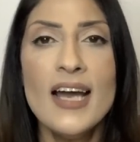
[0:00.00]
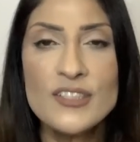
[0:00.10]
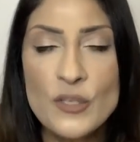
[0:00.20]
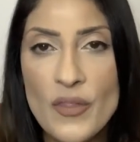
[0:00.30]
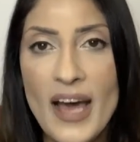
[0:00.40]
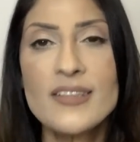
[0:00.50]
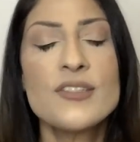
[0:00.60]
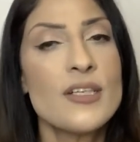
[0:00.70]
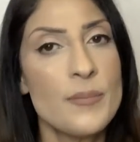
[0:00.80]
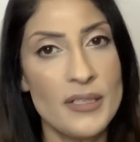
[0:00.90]
And so that's
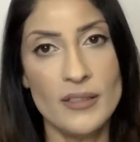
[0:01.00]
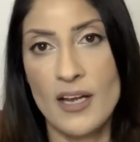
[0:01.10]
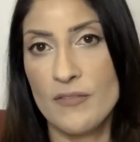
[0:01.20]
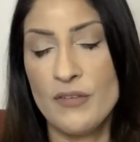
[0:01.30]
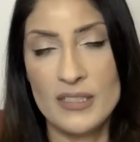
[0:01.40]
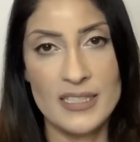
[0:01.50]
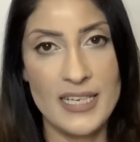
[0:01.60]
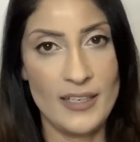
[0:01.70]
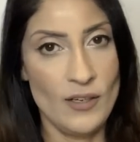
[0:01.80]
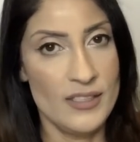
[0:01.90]
going to be a lot of fun to
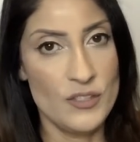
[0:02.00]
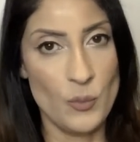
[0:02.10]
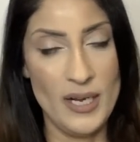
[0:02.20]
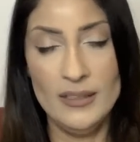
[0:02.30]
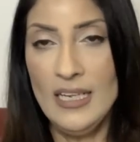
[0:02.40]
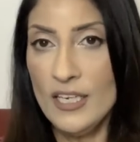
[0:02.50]
take on as well.